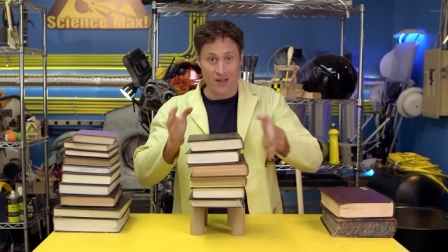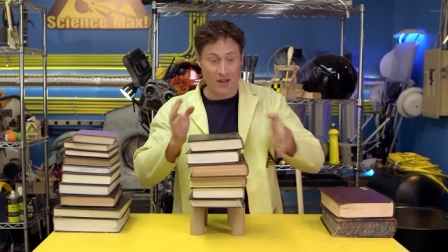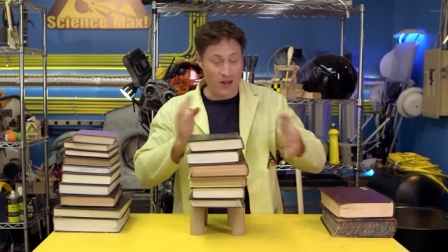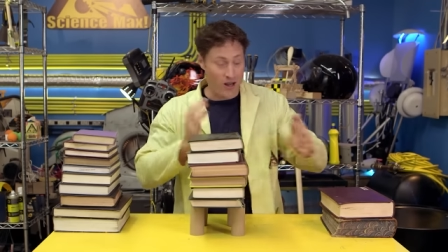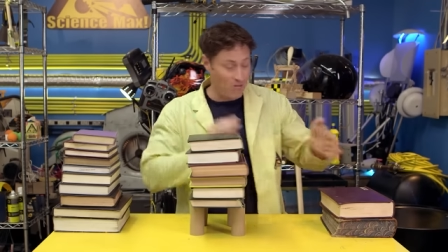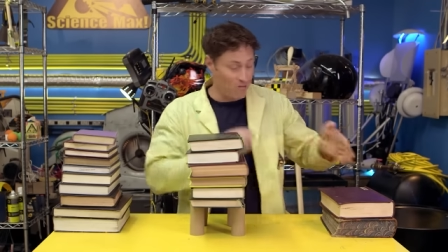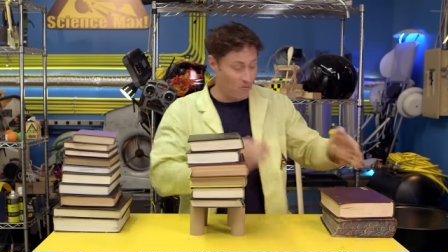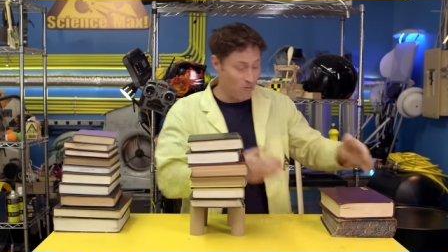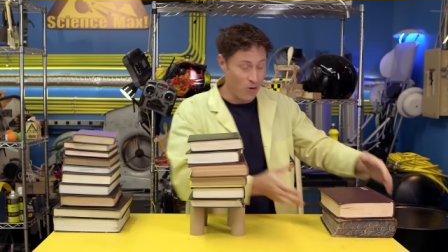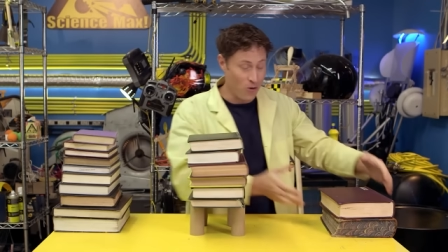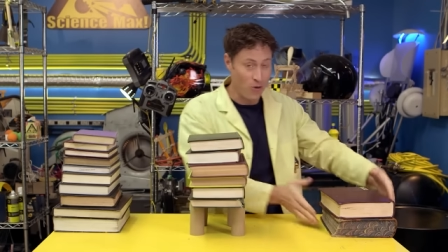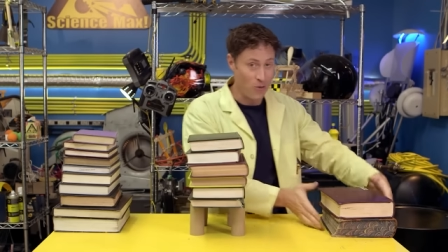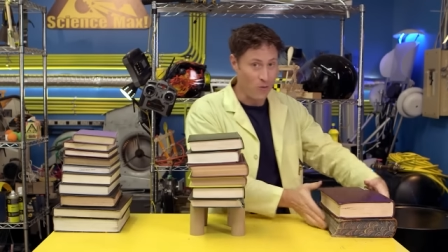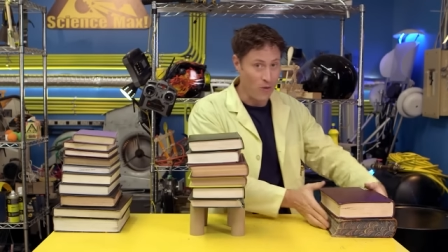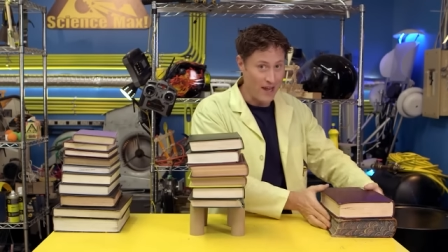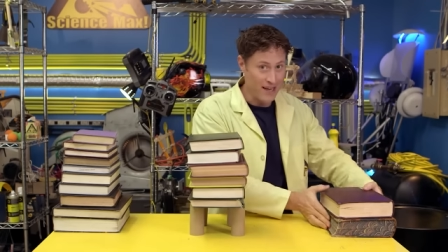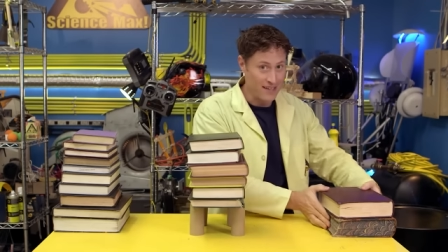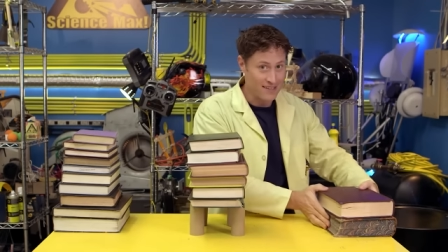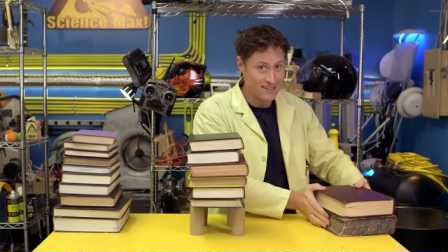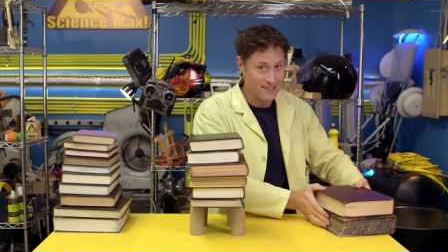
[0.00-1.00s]
a lot
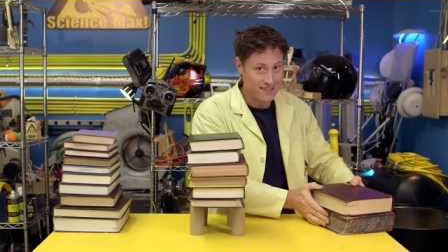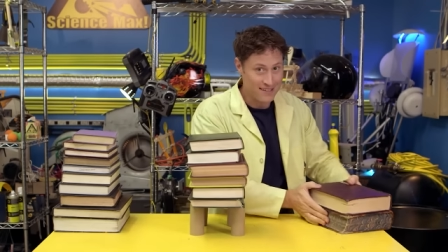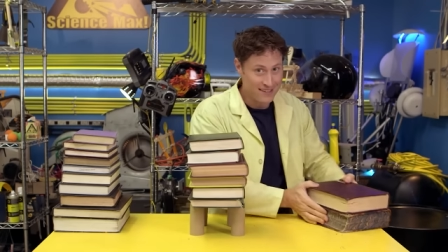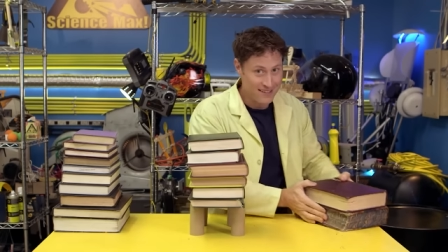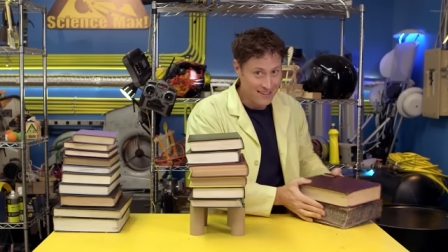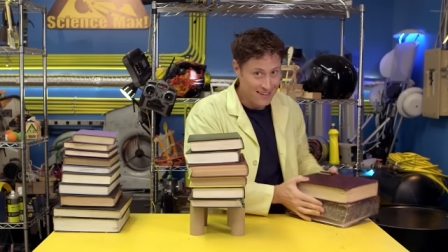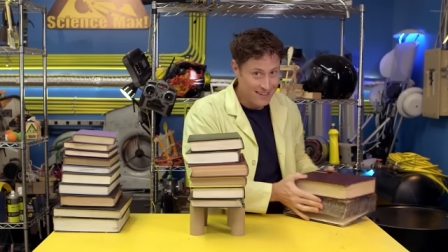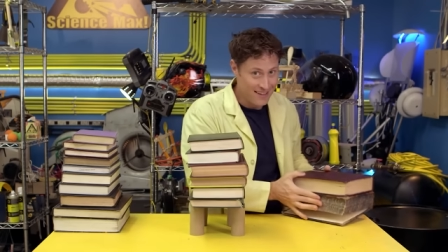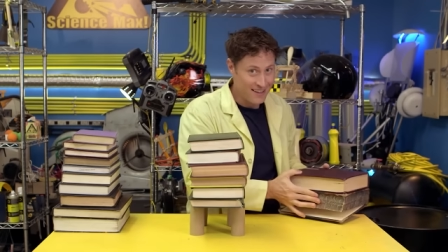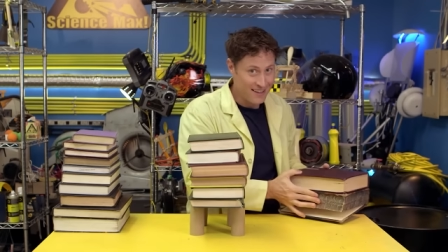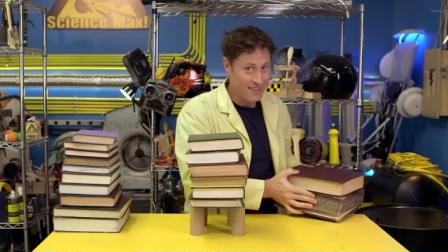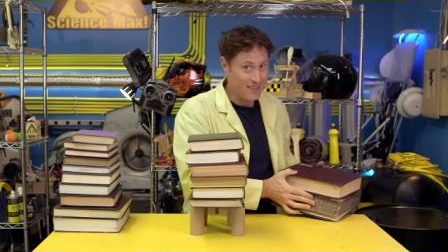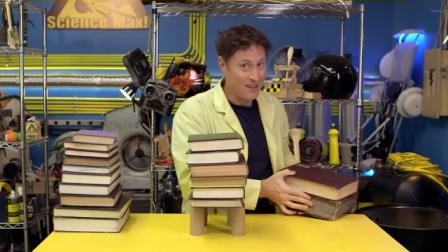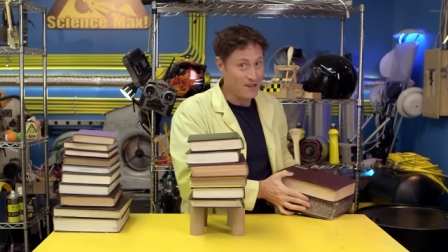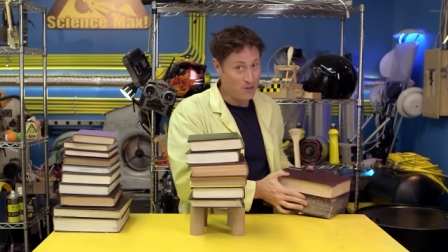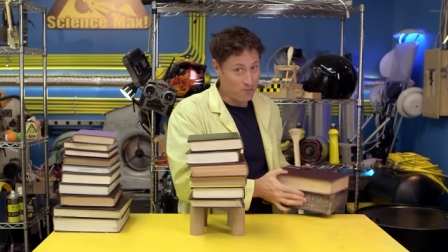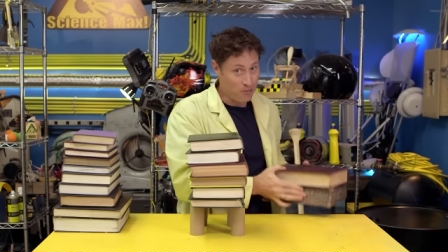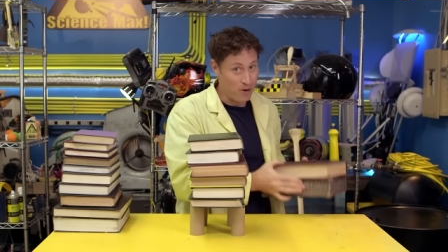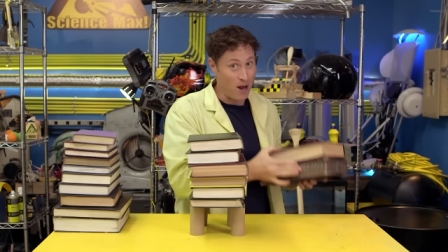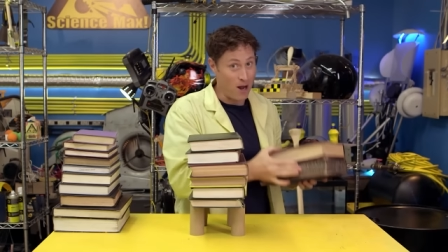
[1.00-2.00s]
more weight
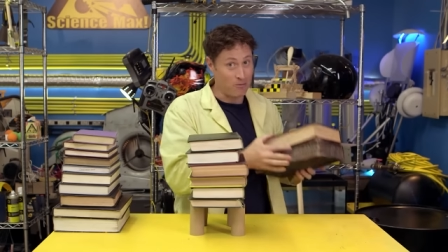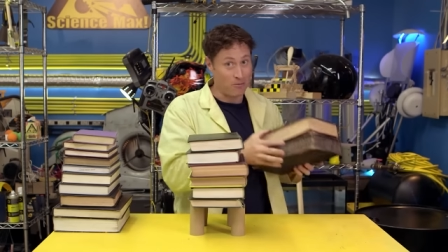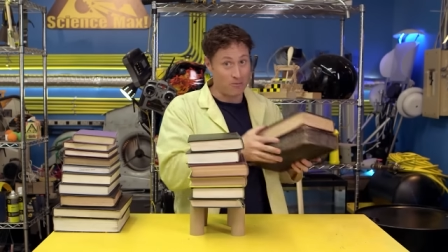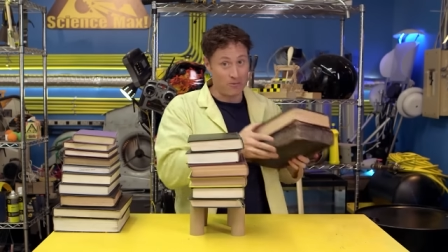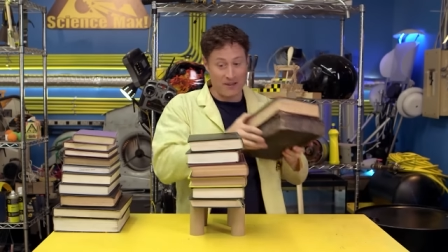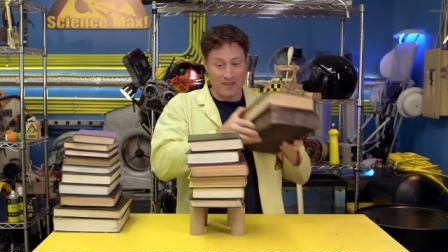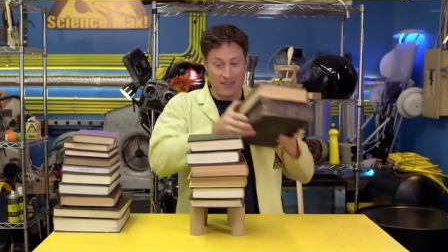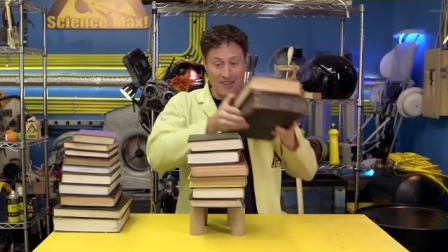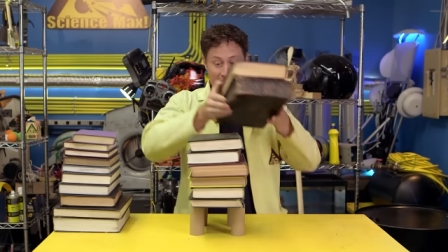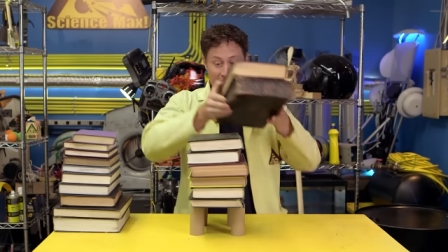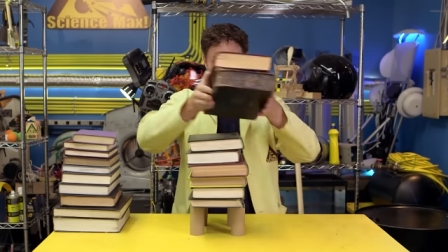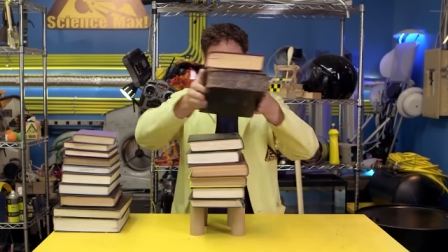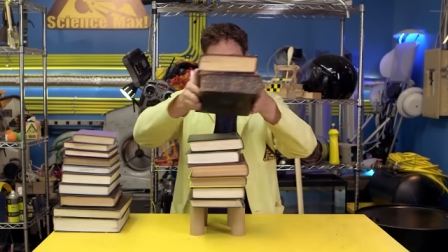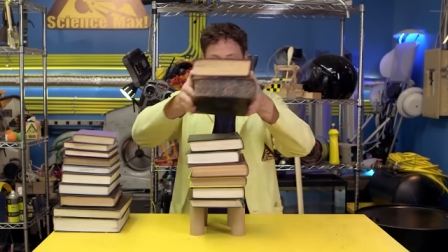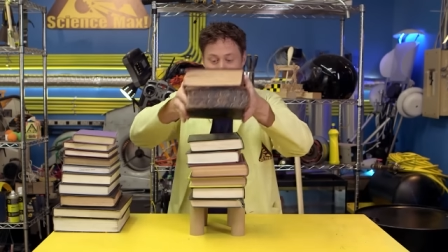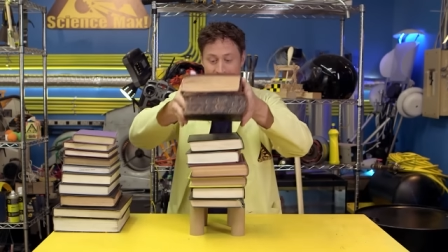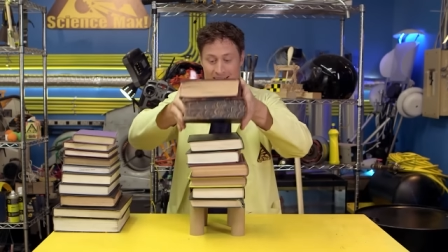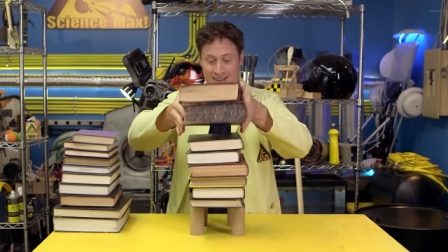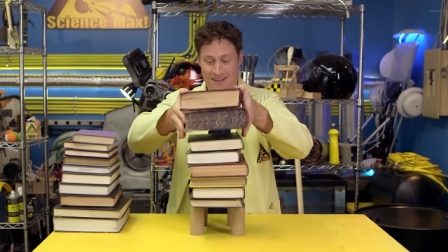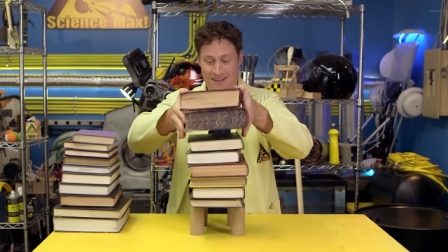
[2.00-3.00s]
than you probably think.